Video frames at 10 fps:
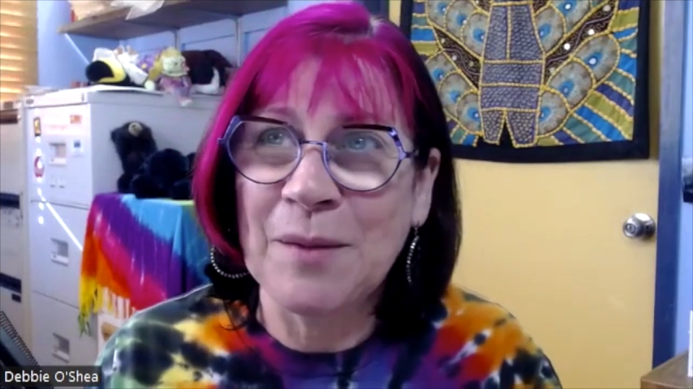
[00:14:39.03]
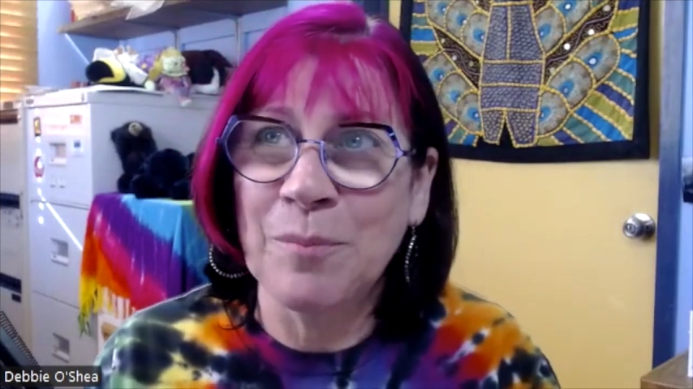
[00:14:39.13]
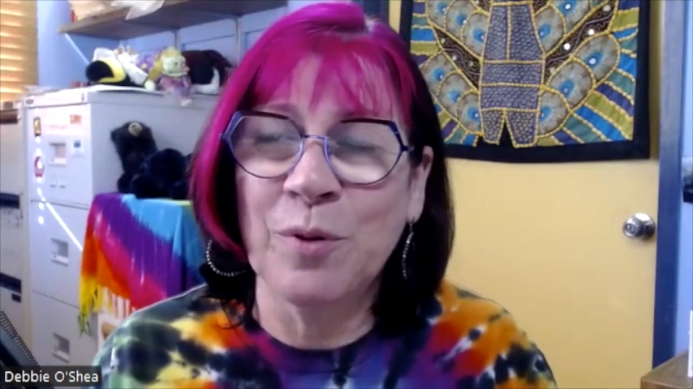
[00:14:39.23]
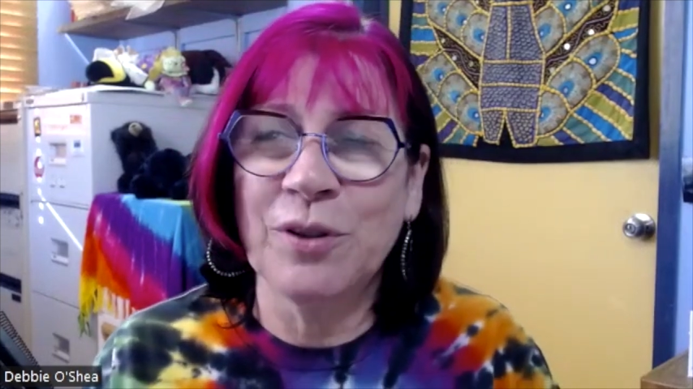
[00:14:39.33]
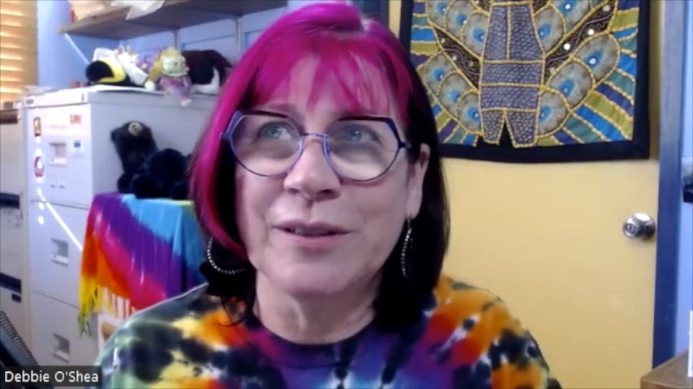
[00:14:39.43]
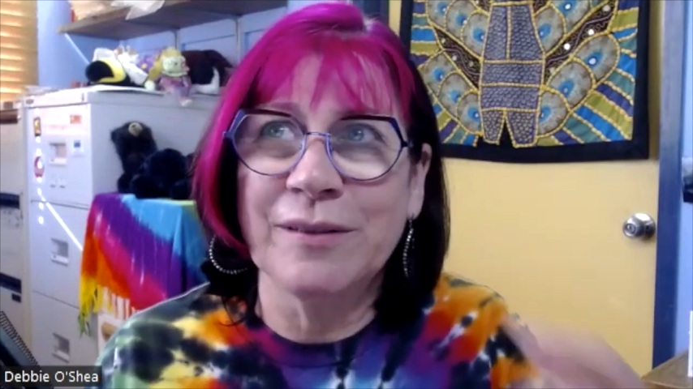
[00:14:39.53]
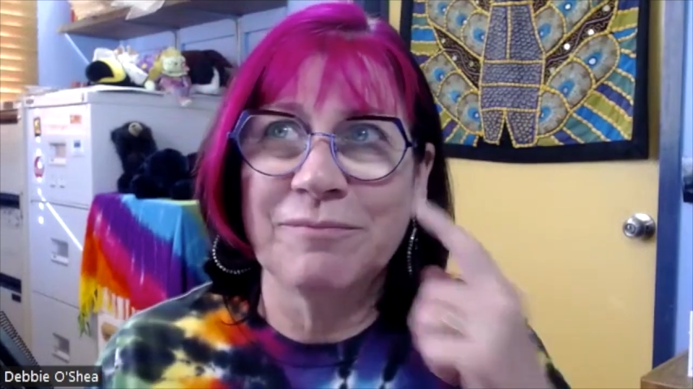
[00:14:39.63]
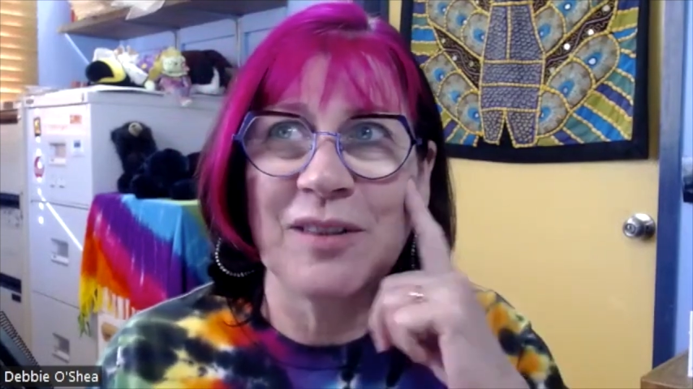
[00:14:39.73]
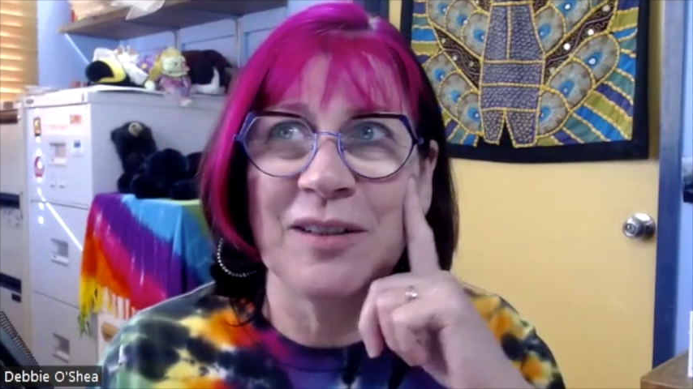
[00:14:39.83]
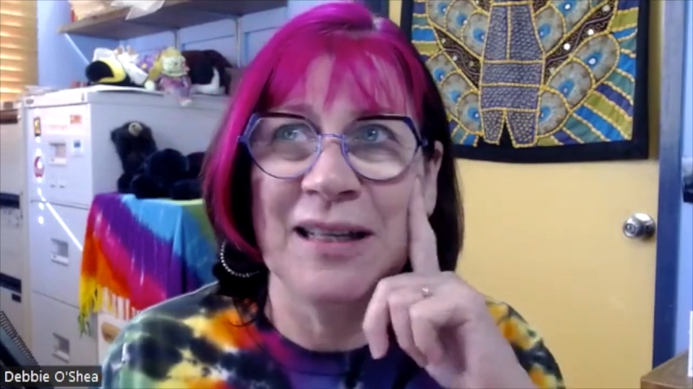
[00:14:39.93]
Boy,
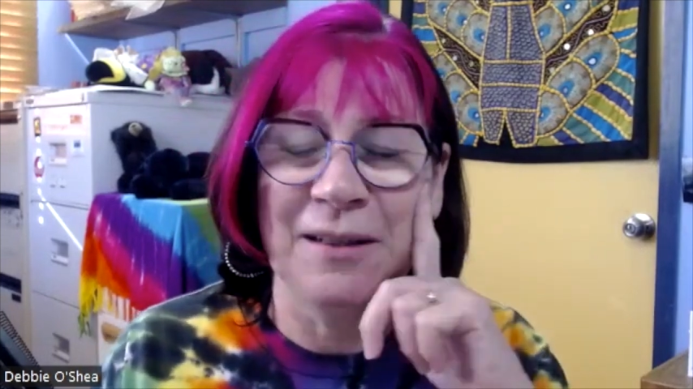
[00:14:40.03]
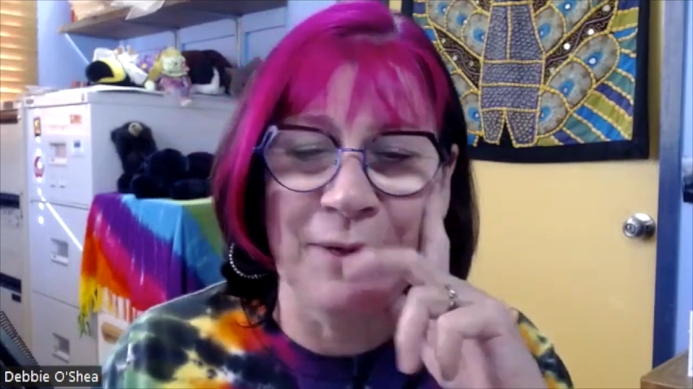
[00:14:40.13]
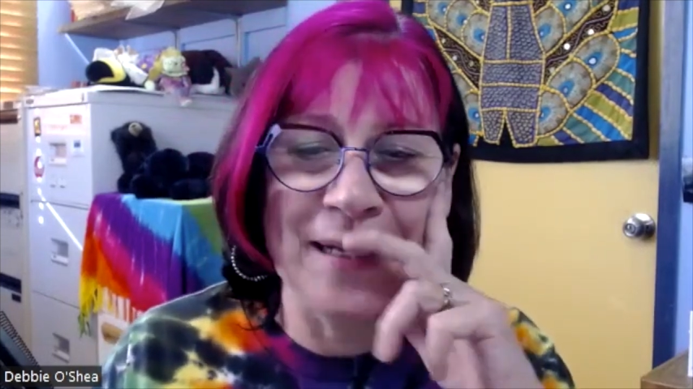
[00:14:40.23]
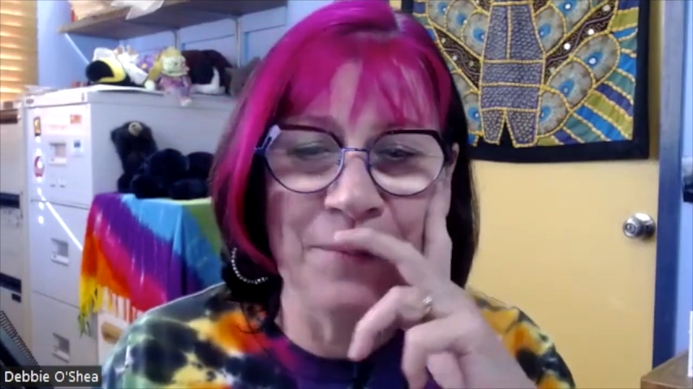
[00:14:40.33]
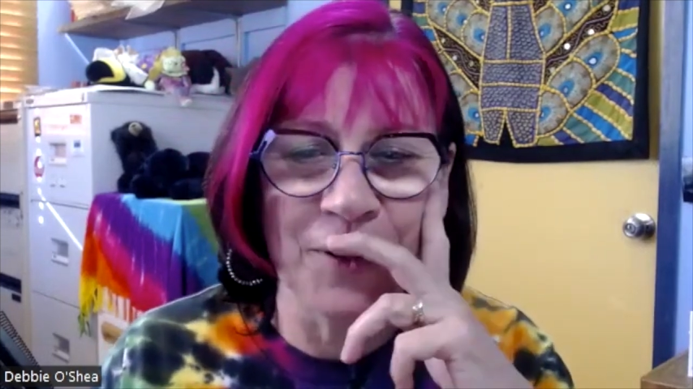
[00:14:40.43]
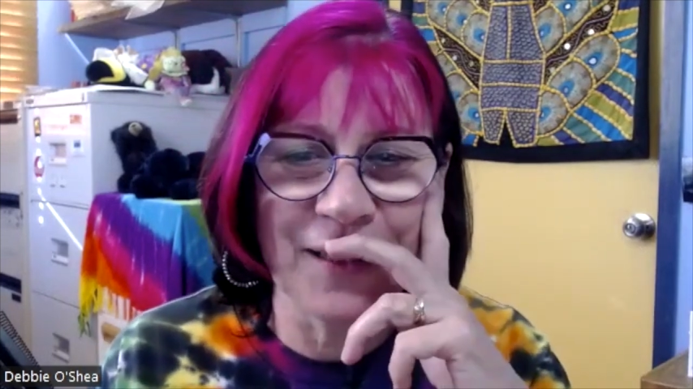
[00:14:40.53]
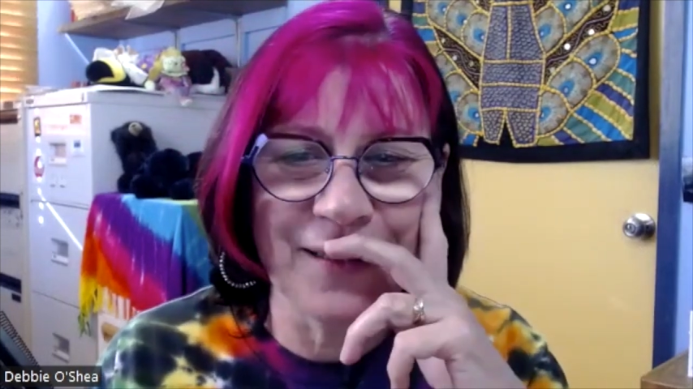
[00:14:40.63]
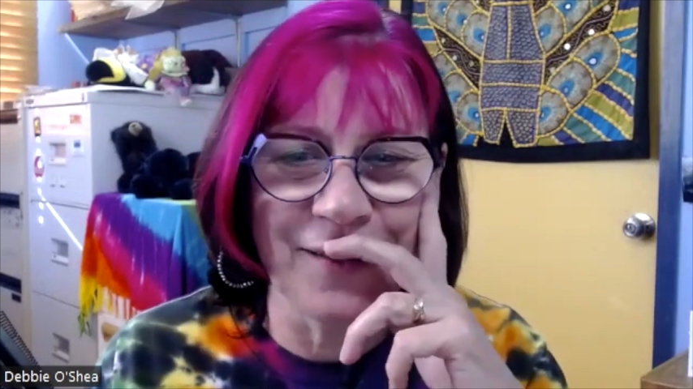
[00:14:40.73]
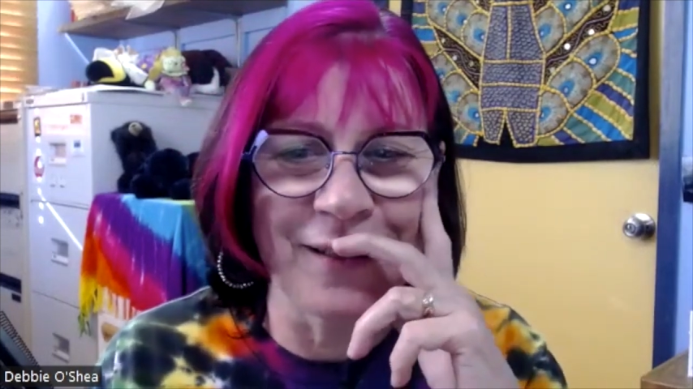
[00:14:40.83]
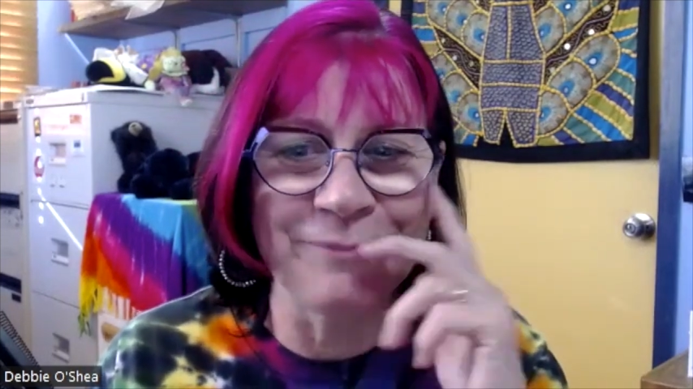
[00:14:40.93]
I had a ramble,
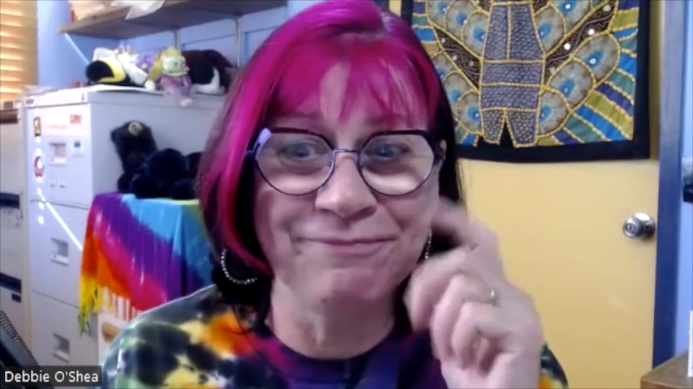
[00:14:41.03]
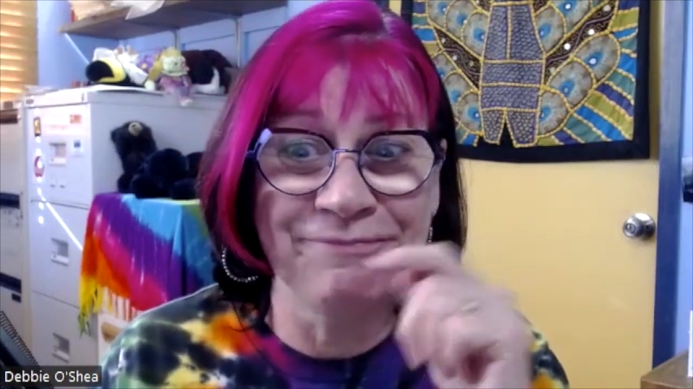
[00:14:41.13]
didn't I?